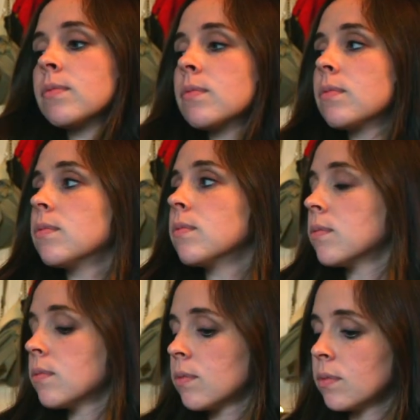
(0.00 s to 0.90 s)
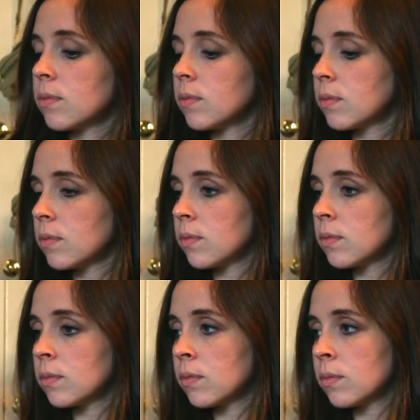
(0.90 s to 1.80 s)

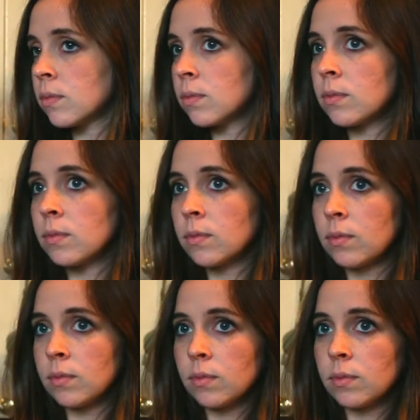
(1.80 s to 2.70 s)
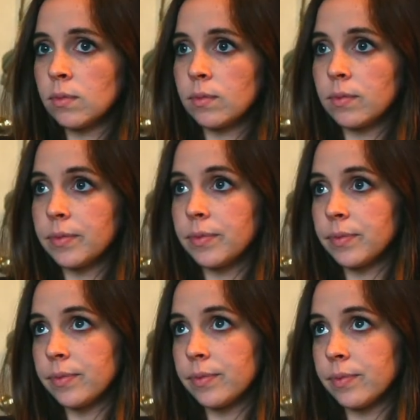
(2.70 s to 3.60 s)

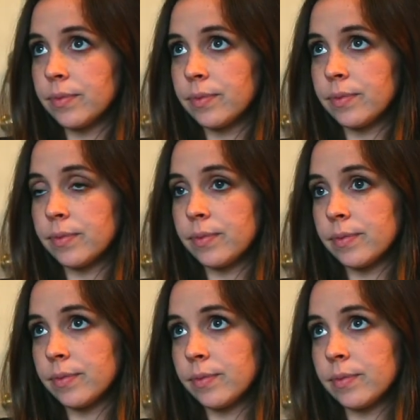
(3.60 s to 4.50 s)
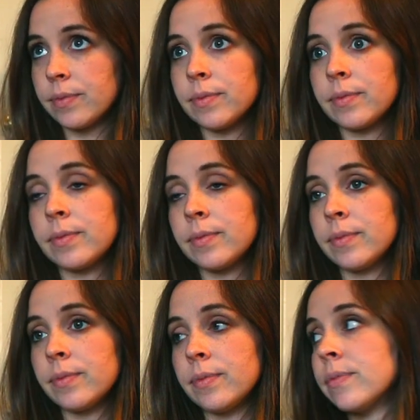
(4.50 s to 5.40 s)

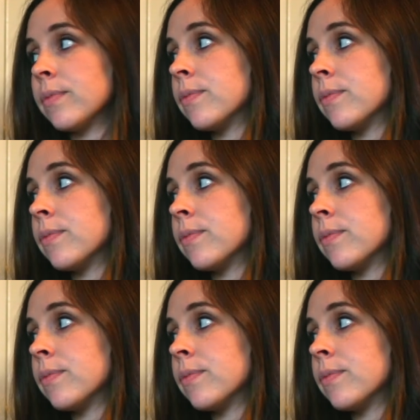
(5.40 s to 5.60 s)
No words are spoken by the person on screen.